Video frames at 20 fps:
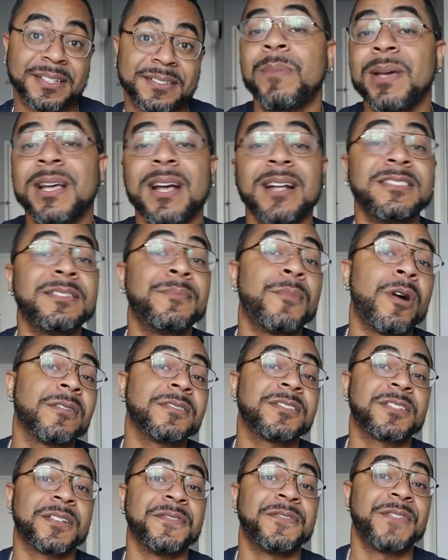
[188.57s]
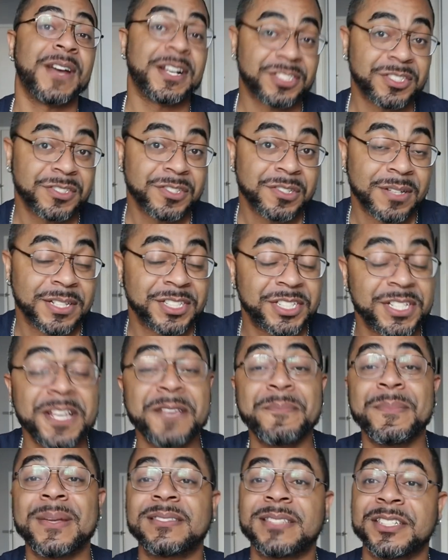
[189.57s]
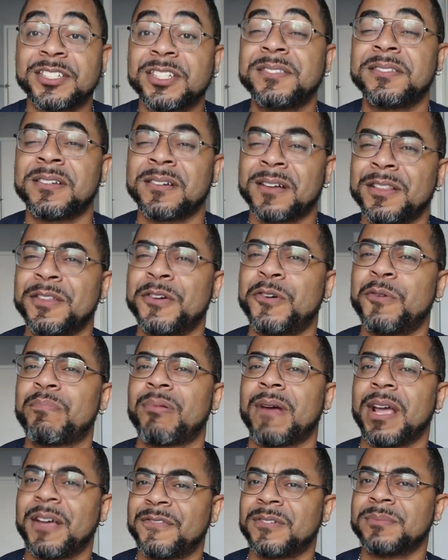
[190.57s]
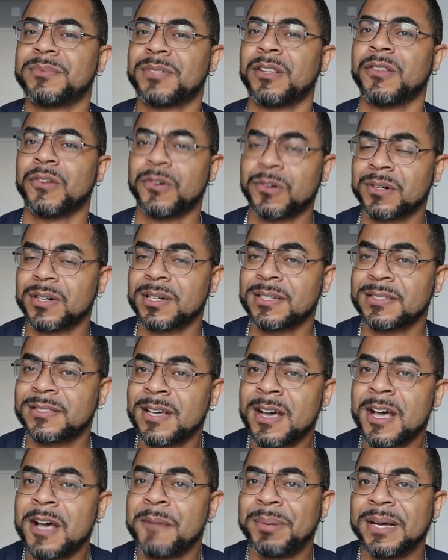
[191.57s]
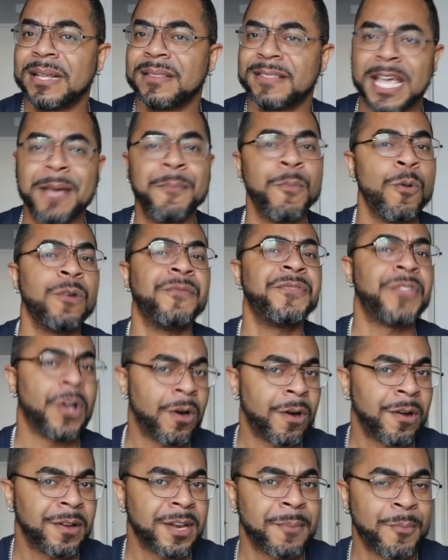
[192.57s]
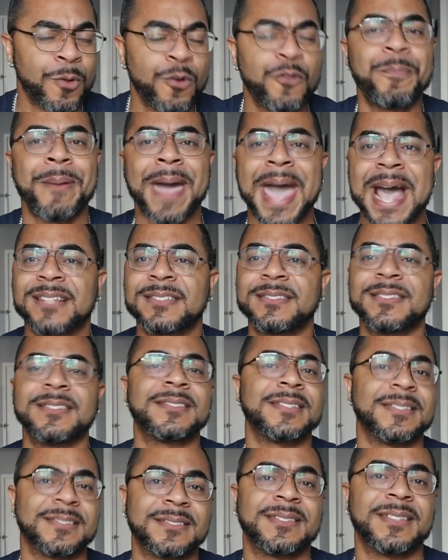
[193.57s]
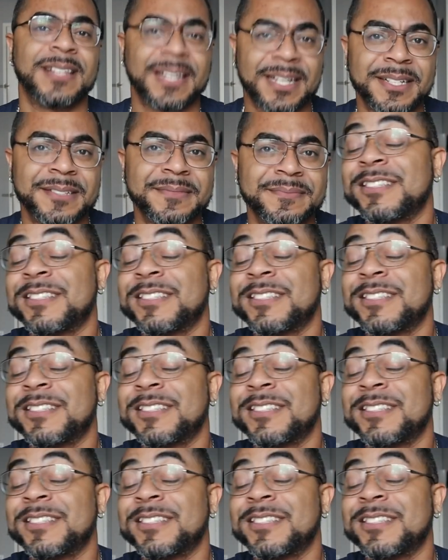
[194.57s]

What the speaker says: We cut to Margaret's confessional, and she admits that she took a little break from Dolores, but they moved on and moved past it since then.